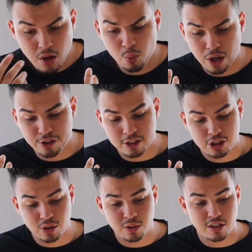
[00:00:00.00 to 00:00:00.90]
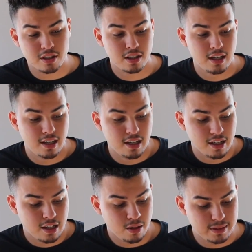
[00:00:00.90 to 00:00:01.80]

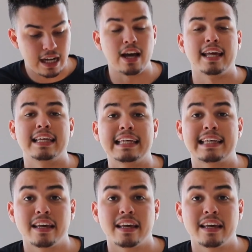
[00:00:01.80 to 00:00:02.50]
comes out and he